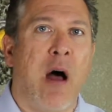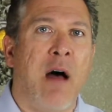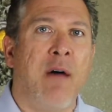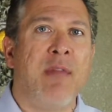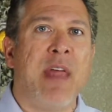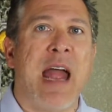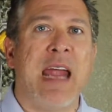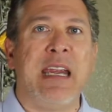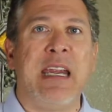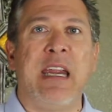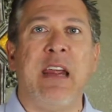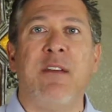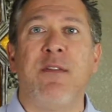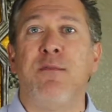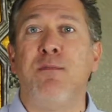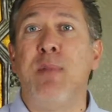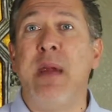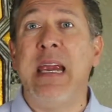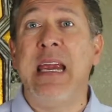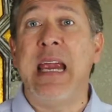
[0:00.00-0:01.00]
of that
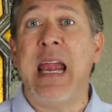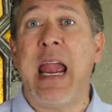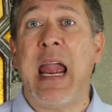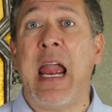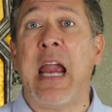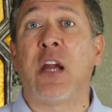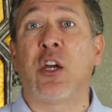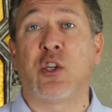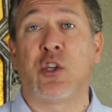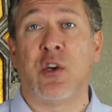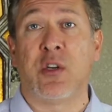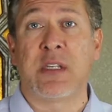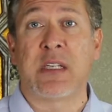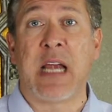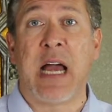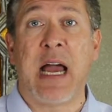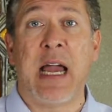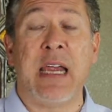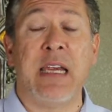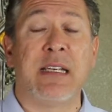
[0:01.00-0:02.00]
gift being
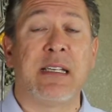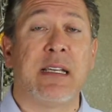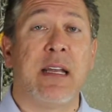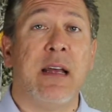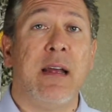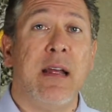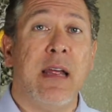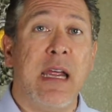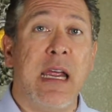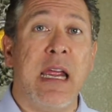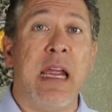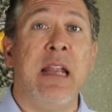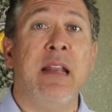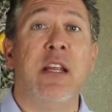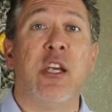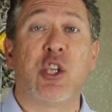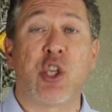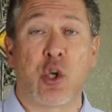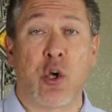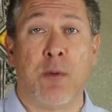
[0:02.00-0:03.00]
exercised in
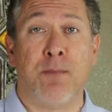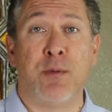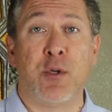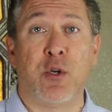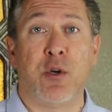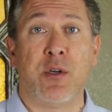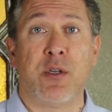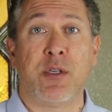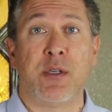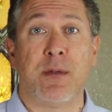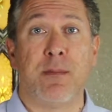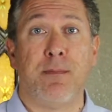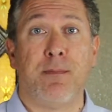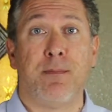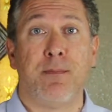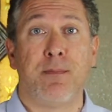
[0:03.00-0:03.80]
the scriptures.